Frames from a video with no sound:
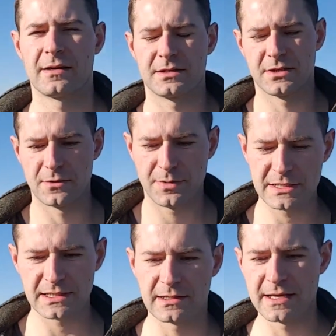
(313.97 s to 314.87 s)
So
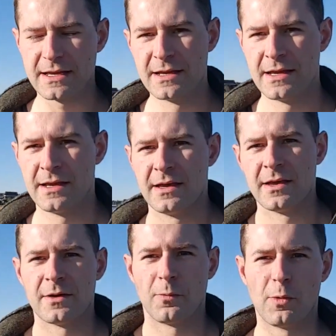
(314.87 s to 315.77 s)
basically,
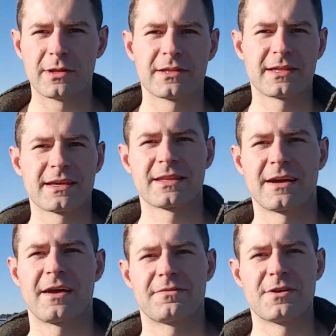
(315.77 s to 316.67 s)
one thing that
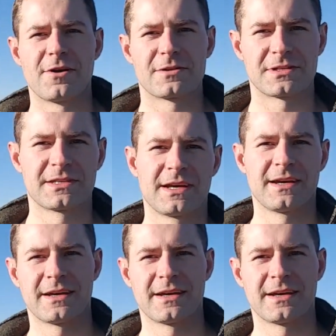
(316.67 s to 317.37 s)
I have noticed